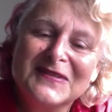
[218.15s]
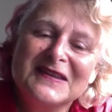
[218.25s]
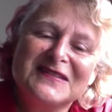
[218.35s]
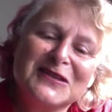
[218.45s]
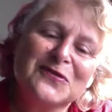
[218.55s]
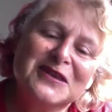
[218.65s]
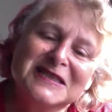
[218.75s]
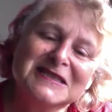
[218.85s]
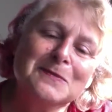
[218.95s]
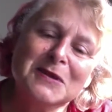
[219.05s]
So this
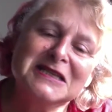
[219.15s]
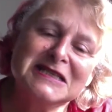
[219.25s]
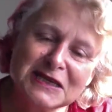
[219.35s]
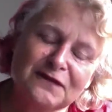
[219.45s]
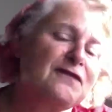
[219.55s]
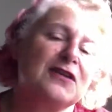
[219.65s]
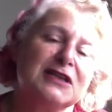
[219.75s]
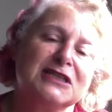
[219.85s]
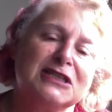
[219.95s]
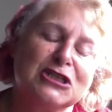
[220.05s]
is a bit
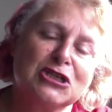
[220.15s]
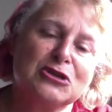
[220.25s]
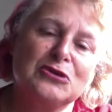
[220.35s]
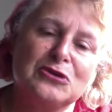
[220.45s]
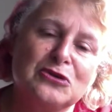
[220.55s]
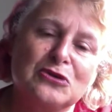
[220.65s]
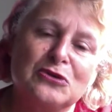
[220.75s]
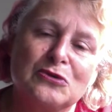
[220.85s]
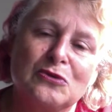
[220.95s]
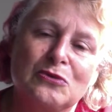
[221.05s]
different to
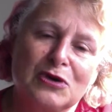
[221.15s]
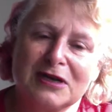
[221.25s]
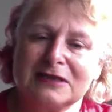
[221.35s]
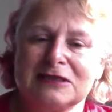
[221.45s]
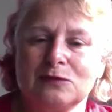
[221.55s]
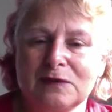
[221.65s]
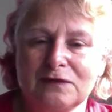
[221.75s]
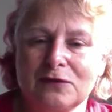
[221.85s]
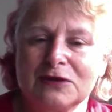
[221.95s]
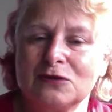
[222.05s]
what I saw
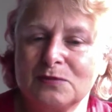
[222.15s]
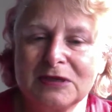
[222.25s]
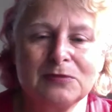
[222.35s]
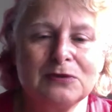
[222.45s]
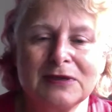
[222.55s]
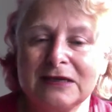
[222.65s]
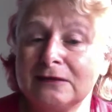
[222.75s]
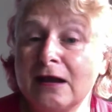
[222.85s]
before. I saw people in